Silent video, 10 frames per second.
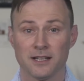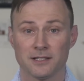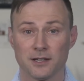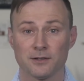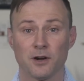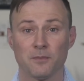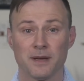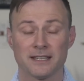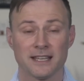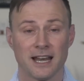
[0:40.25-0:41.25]
so you don't
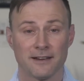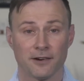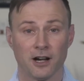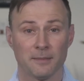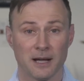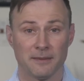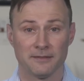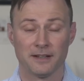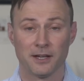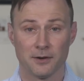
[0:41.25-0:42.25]
miss any of our upcoming
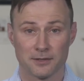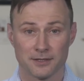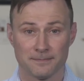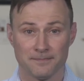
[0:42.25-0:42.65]
videos.